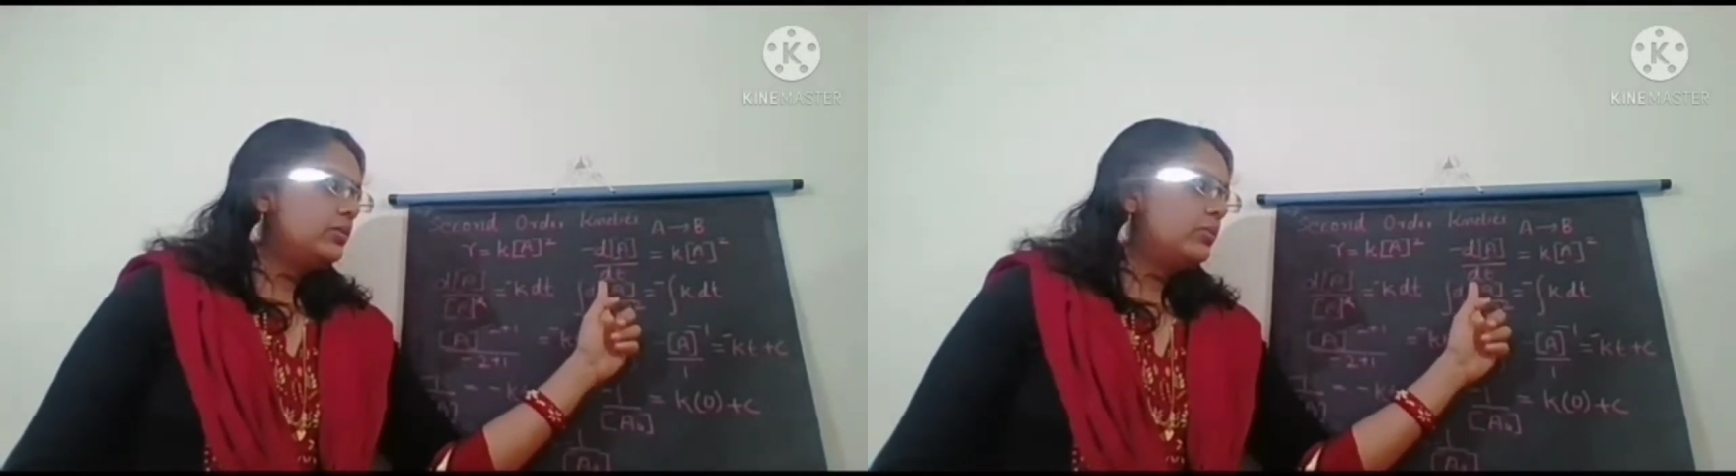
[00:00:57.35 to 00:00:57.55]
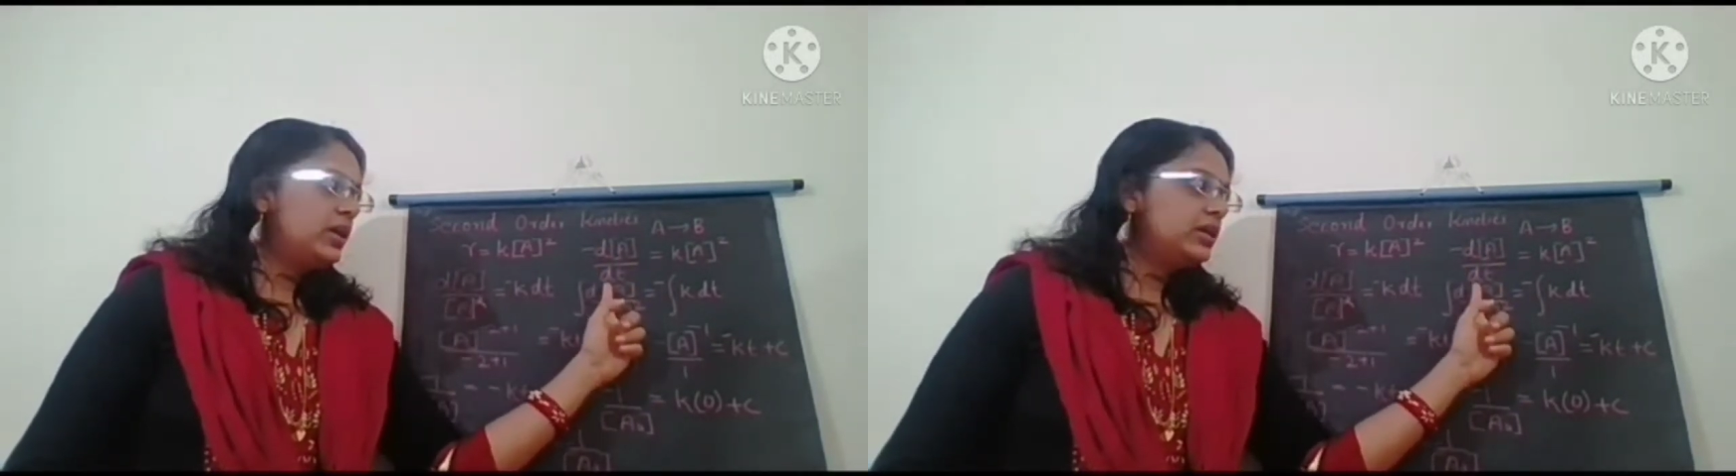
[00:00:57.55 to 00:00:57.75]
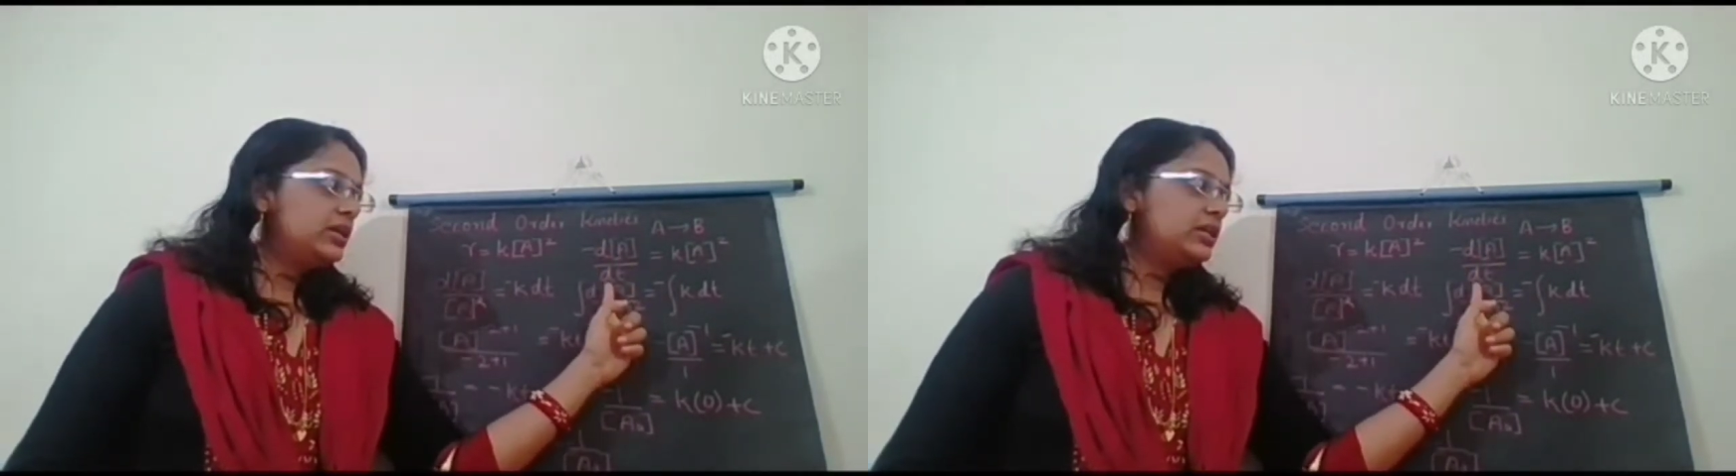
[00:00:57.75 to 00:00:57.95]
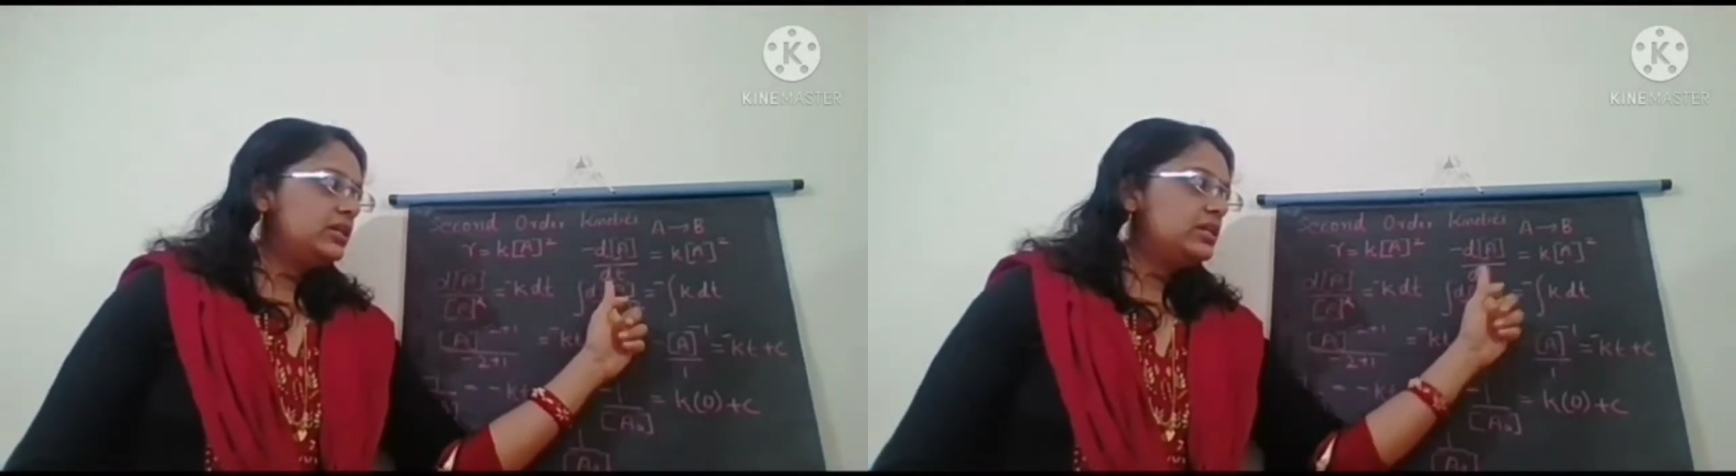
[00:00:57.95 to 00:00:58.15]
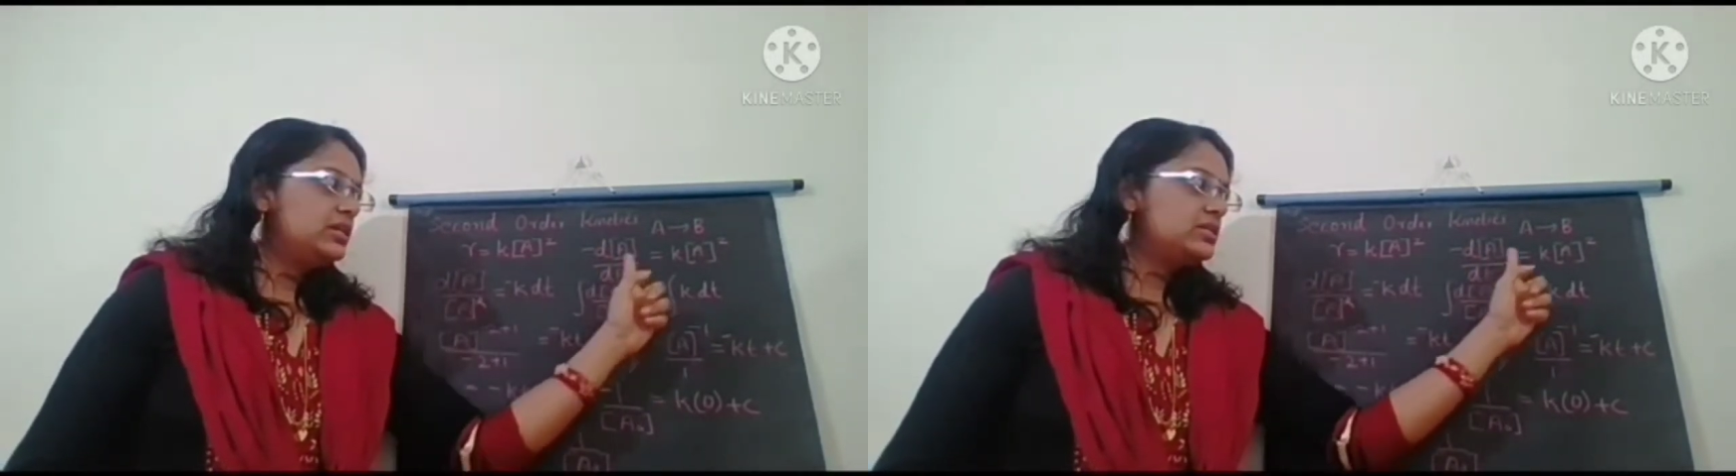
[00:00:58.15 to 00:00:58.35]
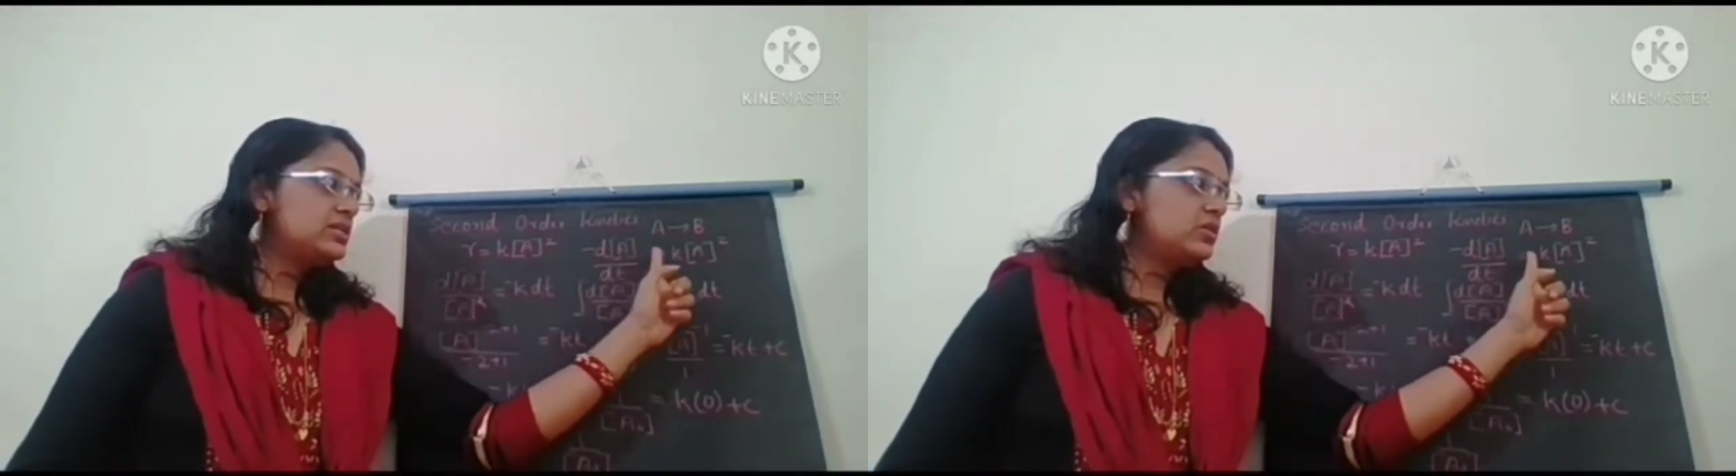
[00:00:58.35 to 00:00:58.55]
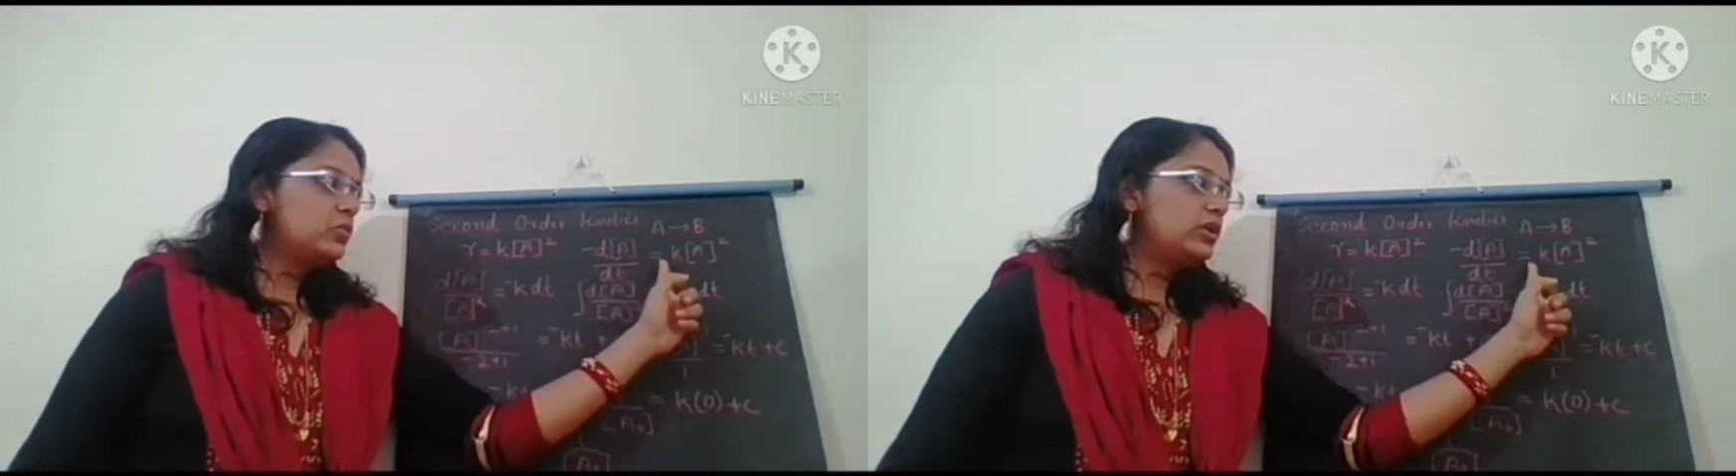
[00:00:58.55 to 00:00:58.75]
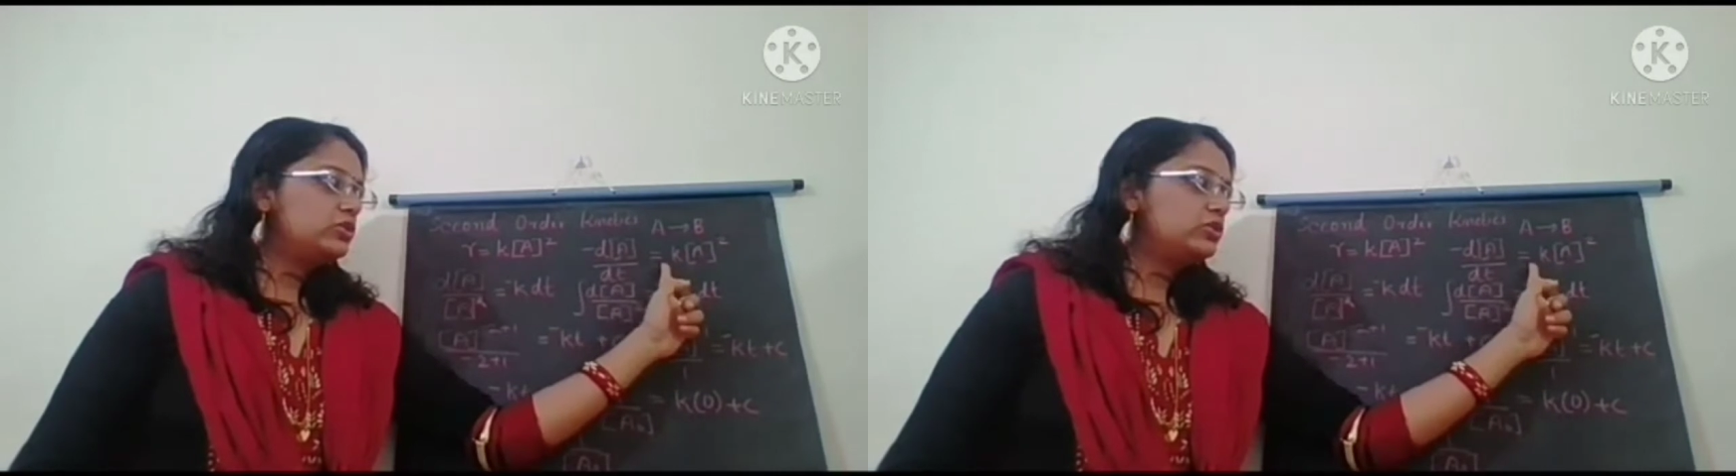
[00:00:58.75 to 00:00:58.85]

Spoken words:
by dt is equal